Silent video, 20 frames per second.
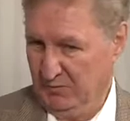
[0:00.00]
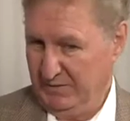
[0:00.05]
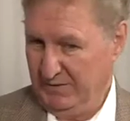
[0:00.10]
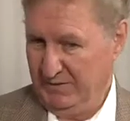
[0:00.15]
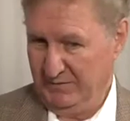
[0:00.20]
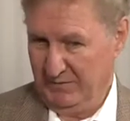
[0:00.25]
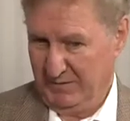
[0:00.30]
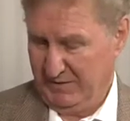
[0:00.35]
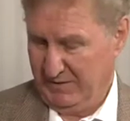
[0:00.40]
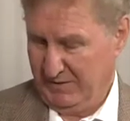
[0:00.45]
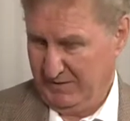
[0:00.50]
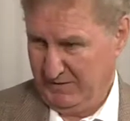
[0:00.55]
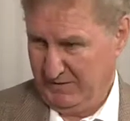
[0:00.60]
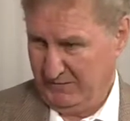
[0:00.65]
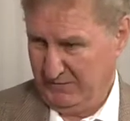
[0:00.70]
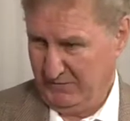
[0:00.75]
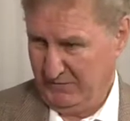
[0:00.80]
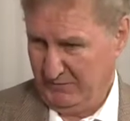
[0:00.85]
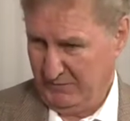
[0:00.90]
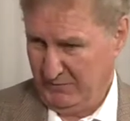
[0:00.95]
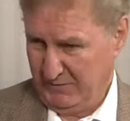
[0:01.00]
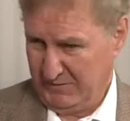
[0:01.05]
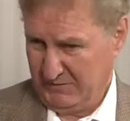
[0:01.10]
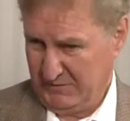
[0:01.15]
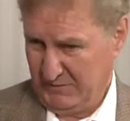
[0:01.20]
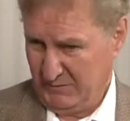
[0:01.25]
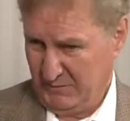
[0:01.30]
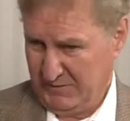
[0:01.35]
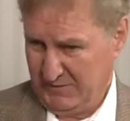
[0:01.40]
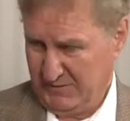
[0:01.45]
We are now in a
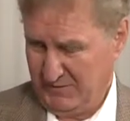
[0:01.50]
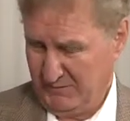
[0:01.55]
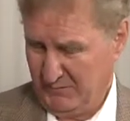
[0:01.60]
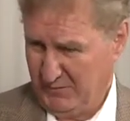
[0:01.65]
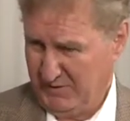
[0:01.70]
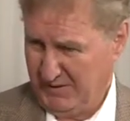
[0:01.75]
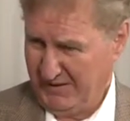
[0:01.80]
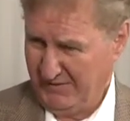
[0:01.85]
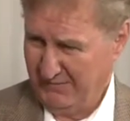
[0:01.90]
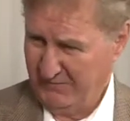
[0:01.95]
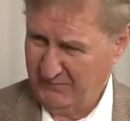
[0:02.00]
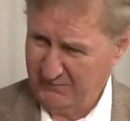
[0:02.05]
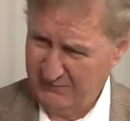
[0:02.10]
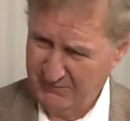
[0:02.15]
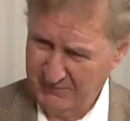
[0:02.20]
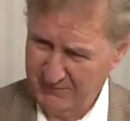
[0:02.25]
situation where we have